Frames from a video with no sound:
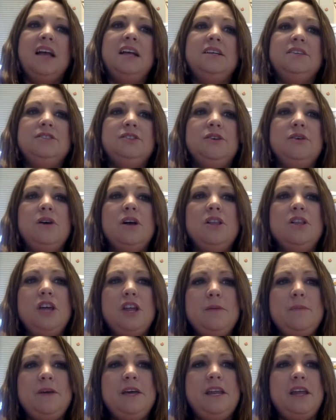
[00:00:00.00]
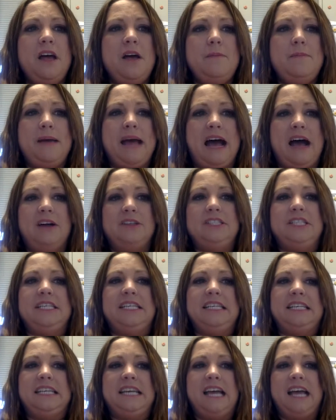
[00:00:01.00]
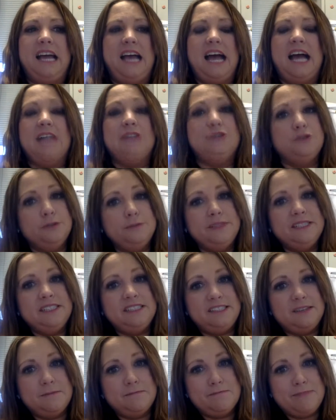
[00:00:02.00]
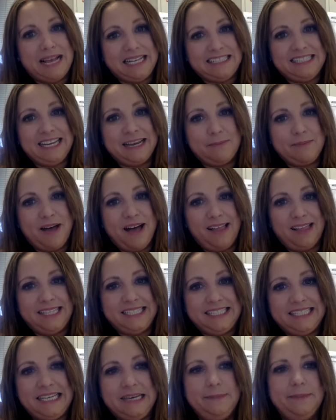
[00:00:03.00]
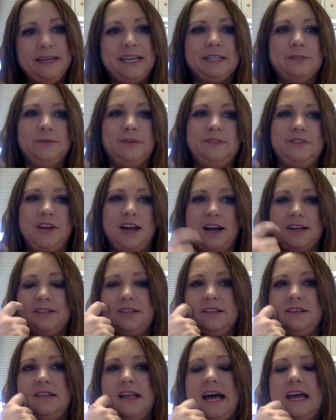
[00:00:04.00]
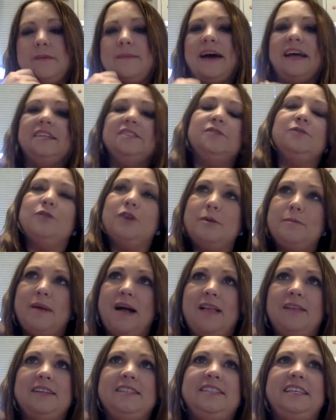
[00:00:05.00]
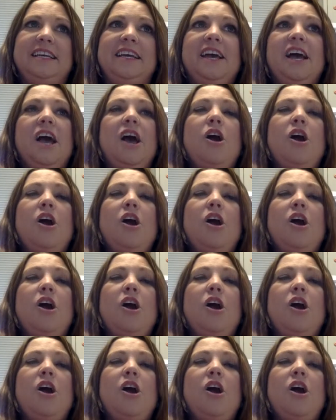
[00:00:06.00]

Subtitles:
So a little bit about Truman's domestic policy, because we've talked a lot about his foreign policy.